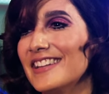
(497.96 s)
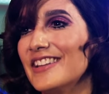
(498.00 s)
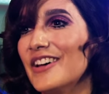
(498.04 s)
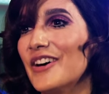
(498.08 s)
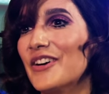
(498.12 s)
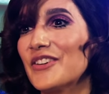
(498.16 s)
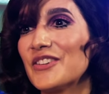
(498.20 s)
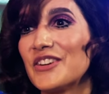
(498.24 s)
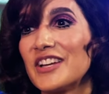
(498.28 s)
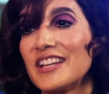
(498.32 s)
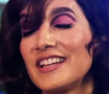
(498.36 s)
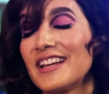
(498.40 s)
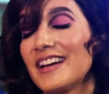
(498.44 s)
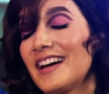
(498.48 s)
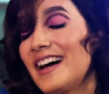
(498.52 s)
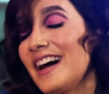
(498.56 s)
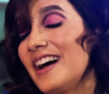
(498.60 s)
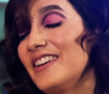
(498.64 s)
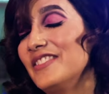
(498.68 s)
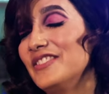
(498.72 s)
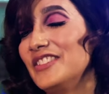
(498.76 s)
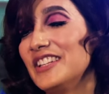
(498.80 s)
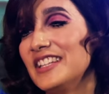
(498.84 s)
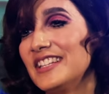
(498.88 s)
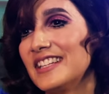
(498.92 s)
No,
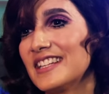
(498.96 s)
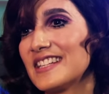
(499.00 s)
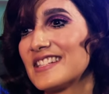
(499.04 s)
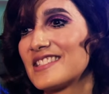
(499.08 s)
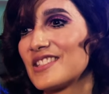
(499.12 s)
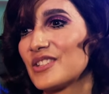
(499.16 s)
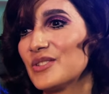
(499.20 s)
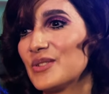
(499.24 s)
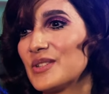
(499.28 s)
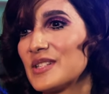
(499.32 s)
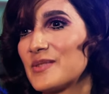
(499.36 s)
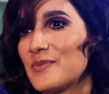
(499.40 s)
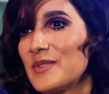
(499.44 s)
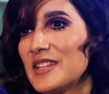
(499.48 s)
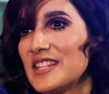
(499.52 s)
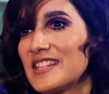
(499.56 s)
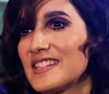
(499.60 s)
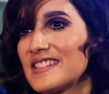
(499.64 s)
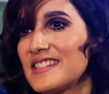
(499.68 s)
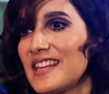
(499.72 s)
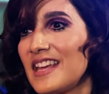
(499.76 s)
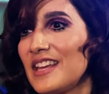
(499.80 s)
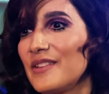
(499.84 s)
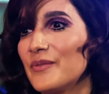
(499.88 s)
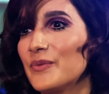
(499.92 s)
I mean, it's always been the
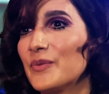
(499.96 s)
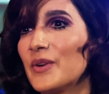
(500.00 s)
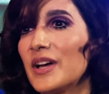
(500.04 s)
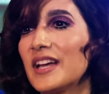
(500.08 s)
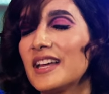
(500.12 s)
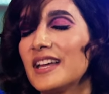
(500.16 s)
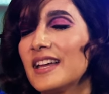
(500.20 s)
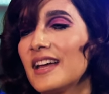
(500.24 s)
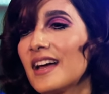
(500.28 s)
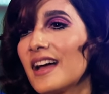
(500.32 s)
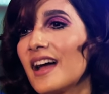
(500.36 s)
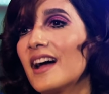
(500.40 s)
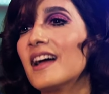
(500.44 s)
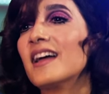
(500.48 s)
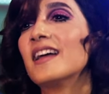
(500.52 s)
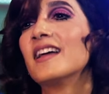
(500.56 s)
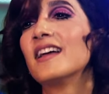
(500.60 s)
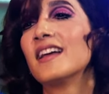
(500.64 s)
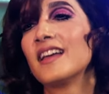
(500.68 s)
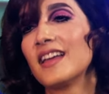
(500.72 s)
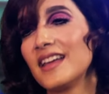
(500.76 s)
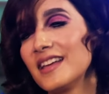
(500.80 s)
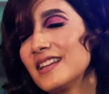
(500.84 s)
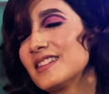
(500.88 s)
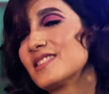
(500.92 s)
same, but
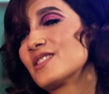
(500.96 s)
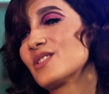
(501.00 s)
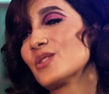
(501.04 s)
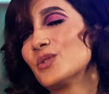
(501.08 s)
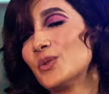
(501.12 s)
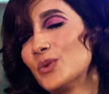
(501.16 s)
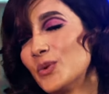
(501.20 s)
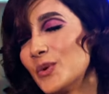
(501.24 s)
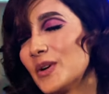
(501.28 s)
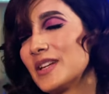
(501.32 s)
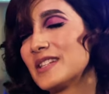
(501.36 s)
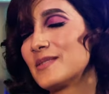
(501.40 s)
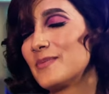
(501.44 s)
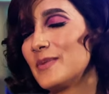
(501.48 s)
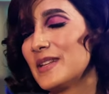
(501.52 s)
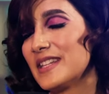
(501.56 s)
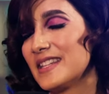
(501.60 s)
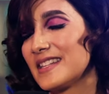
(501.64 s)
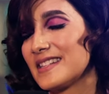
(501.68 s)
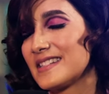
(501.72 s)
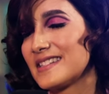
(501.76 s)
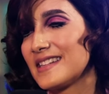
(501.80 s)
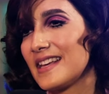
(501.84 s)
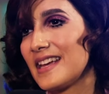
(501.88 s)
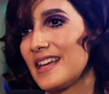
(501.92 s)
it's always been
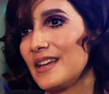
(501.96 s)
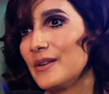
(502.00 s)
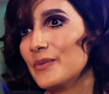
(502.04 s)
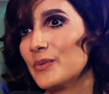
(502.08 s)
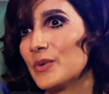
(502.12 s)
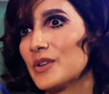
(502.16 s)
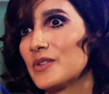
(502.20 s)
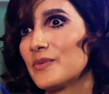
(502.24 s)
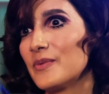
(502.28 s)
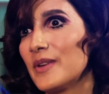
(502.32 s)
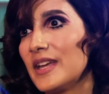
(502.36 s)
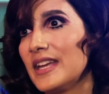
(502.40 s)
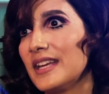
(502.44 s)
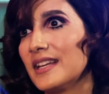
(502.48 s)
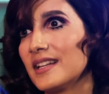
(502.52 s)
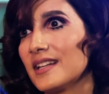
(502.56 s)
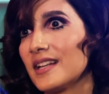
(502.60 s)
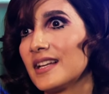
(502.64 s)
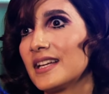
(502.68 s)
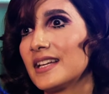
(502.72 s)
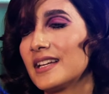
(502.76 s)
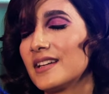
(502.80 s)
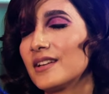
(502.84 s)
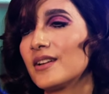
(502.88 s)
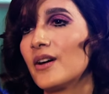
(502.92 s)
the same with me,
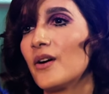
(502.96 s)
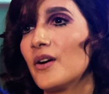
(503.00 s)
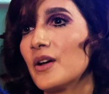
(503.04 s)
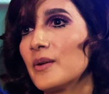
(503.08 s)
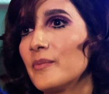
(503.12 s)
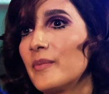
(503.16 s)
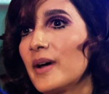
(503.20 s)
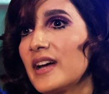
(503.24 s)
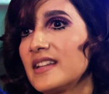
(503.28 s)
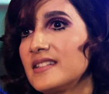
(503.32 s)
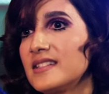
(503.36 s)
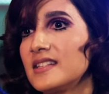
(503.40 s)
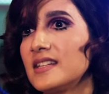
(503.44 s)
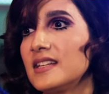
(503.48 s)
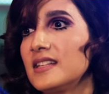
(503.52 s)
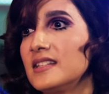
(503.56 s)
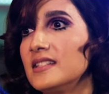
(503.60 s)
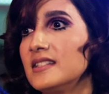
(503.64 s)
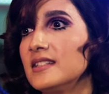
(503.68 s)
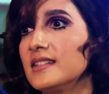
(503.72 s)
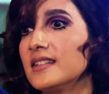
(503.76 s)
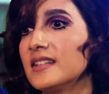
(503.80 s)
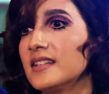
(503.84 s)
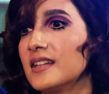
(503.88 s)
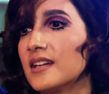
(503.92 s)
like going back to
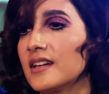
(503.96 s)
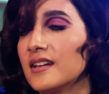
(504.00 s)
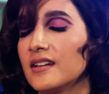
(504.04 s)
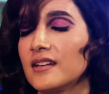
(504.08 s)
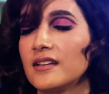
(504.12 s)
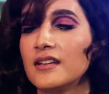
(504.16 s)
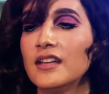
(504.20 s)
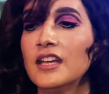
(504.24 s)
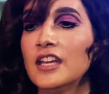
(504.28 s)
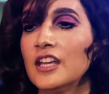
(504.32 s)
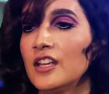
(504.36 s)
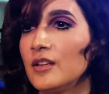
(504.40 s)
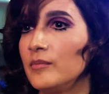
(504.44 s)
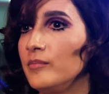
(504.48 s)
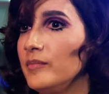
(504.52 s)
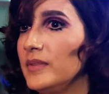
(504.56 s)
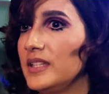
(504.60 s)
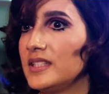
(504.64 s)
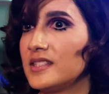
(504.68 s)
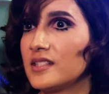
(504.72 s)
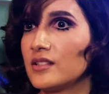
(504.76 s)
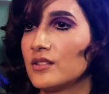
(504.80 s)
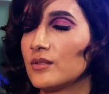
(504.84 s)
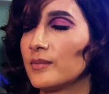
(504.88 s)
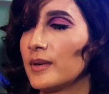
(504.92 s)
India and
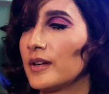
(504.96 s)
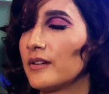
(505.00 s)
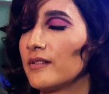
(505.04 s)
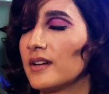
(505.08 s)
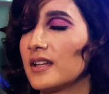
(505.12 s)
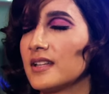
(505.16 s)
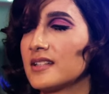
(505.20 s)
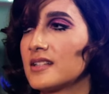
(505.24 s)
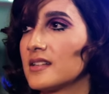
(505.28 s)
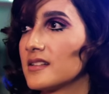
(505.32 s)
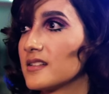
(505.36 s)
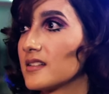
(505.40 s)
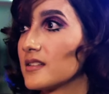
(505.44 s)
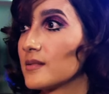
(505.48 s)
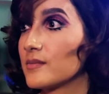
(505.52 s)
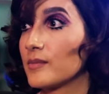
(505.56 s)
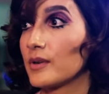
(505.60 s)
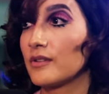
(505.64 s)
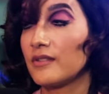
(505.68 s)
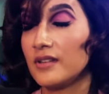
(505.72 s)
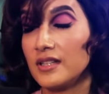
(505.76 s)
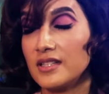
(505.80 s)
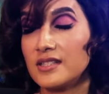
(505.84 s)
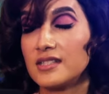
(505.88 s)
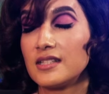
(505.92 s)
meeting all my relatives, because my
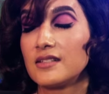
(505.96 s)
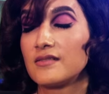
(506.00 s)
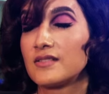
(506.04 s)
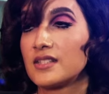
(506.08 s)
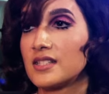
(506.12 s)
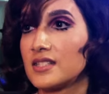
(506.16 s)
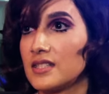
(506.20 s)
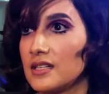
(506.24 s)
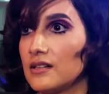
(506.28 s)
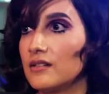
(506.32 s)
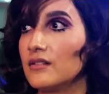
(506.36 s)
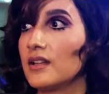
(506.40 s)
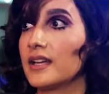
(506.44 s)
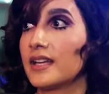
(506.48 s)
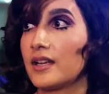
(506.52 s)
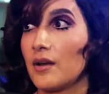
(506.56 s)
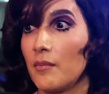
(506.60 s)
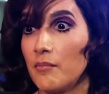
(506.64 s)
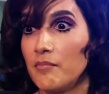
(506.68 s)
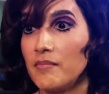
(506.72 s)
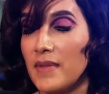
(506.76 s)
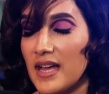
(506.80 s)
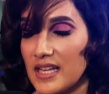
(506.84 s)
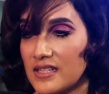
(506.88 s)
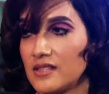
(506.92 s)
relatives still, like a
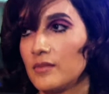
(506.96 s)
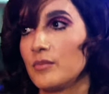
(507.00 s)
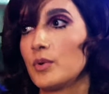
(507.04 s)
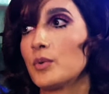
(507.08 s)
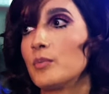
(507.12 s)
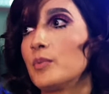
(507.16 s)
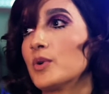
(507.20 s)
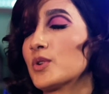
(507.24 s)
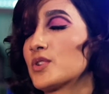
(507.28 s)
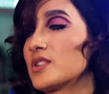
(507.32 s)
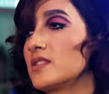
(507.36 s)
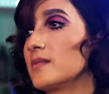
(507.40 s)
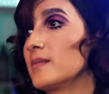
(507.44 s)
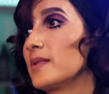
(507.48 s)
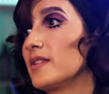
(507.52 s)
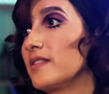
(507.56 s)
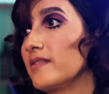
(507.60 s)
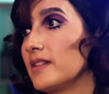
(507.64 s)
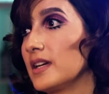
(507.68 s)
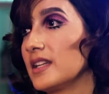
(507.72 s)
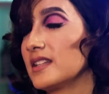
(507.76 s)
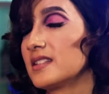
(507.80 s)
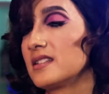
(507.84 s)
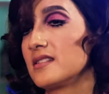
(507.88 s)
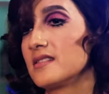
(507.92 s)
massive proportion of my
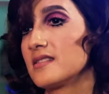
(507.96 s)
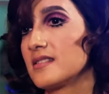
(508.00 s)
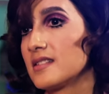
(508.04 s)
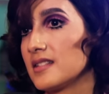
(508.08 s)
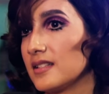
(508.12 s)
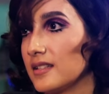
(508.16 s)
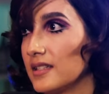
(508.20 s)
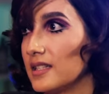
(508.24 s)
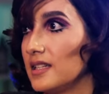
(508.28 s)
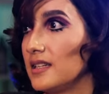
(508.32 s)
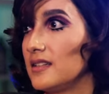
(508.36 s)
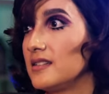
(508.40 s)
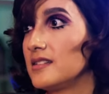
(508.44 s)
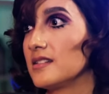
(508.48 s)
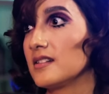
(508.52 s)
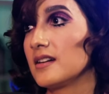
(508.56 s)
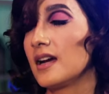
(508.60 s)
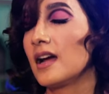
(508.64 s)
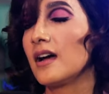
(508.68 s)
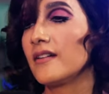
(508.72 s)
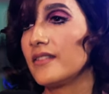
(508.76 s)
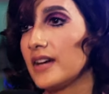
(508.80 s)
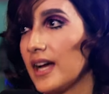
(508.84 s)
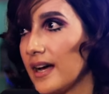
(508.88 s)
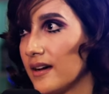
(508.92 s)
relatives still in India. I
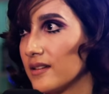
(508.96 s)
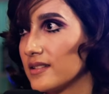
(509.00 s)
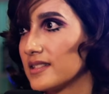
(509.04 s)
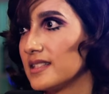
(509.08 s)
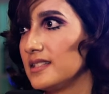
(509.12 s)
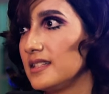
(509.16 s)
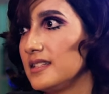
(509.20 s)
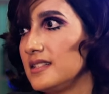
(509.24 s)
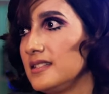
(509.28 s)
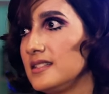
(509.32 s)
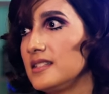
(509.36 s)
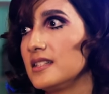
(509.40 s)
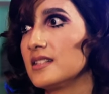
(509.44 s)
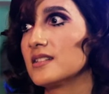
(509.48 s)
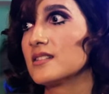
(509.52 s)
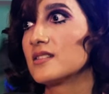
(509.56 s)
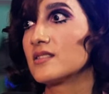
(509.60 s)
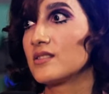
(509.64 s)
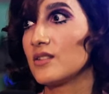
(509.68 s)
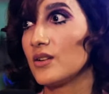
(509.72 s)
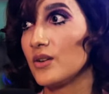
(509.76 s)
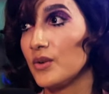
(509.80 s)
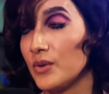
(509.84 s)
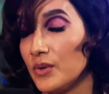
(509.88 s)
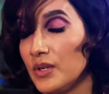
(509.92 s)
have a house in India,
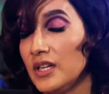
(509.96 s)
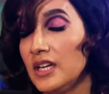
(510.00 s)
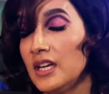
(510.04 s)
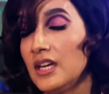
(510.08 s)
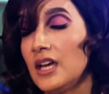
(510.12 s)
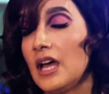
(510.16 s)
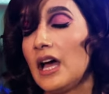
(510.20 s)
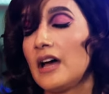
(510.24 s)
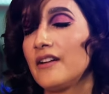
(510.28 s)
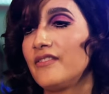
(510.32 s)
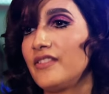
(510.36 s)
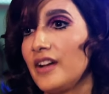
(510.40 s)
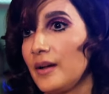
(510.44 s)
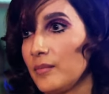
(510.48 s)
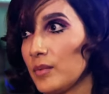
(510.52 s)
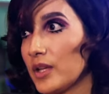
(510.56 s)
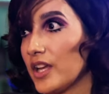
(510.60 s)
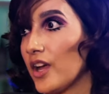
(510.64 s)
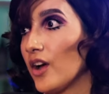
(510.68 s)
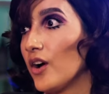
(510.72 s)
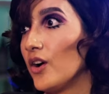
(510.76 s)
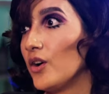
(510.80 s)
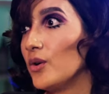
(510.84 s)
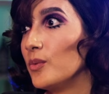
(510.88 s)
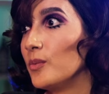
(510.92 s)
so a
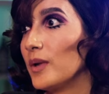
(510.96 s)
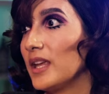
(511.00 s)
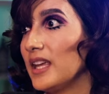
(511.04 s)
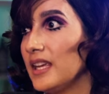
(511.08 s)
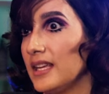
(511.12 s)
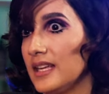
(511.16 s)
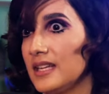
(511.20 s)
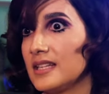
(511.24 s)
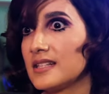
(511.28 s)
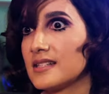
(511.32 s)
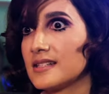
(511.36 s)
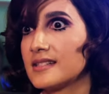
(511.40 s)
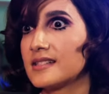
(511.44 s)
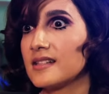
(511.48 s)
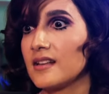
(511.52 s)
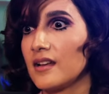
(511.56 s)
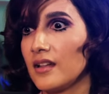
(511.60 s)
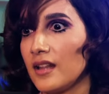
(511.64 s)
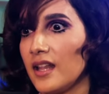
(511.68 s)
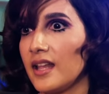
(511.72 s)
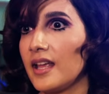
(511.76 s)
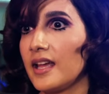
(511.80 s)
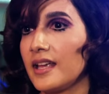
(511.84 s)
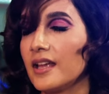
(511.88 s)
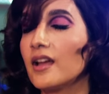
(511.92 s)
family home. It is
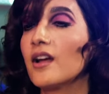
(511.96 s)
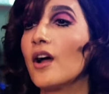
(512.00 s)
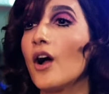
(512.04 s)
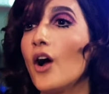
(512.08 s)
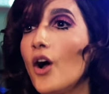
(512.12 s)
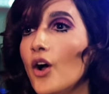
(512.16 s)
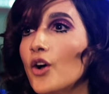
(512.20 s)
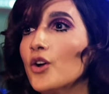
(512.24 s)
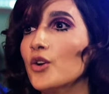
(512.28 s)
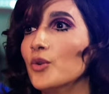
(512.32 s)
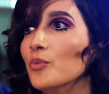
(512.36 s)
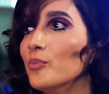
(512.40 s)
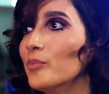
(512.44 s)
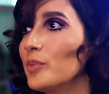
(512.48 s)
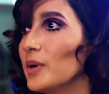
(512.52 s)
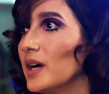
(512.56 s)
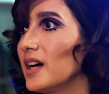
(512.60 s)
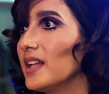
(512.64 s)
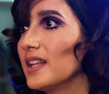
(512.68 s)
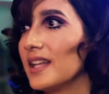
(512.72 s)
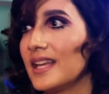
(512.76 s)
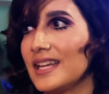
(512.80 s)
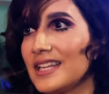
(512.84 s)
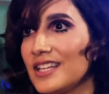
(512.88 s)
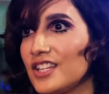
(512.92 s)
like home,
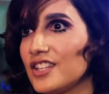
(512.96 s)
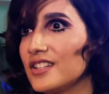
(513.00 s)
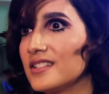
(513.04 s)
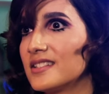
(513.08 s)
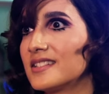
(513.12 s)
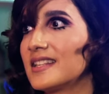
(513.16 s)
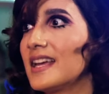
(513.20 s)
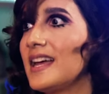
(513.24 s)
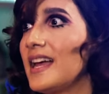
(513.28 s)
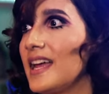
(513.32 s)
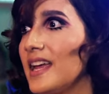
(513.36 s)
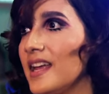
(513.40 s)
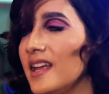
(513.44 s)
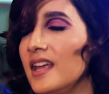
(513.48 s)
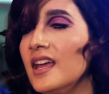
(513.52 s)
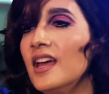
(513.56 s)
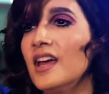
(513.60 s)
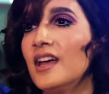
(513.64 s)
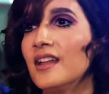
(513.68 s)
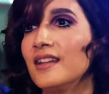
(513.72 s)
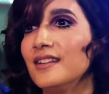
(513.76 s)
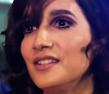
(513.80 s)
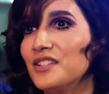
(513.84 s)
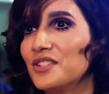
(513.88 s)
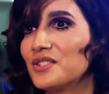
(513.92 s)
but like you say,
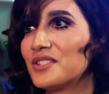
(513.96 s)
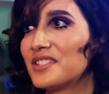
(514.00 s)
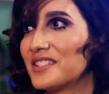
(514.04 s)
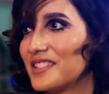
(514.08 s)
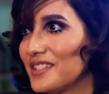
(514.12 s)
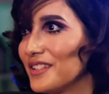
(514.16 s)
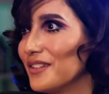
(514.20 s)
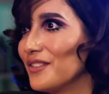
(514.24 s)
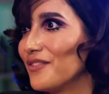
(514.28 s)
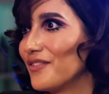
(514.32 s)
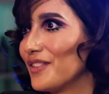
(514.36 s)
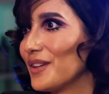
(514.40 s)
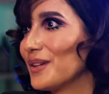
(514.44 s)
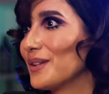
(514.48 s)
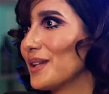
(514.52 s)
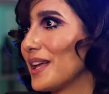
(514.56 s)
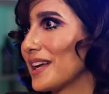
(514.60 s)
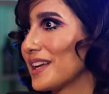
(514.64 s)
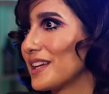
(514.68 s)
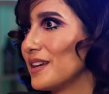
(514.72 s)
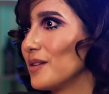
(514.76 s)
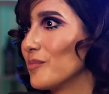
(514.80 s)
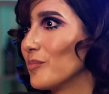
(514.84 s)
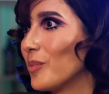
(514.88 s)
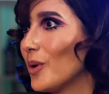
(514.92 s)
you still feel
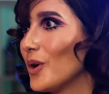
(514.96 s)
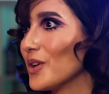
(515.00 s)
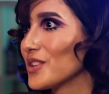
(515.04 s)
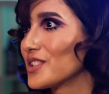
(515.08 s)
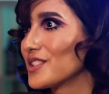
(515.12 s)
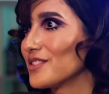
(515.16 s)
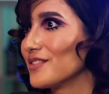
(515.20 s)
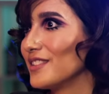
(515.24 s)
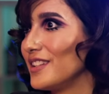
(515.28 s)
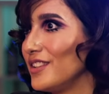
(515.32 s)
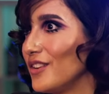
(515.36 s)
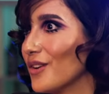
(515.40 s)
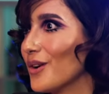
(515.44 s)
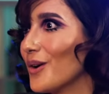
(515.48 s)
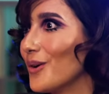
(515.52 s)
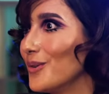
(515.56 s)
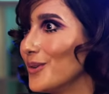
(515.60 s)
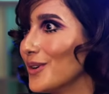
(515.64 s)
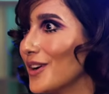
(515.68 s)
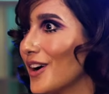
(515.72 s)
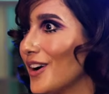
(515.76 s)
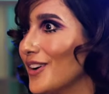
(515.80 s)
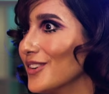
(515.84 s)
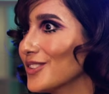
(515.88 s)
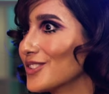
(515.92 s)
like an imposter in your
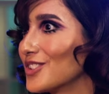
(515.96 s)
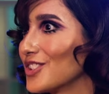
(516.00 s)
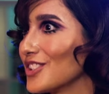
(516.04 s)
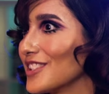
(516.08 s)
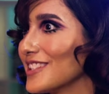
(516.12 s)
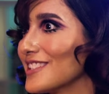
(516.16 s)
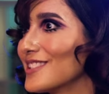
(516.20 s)
own culture.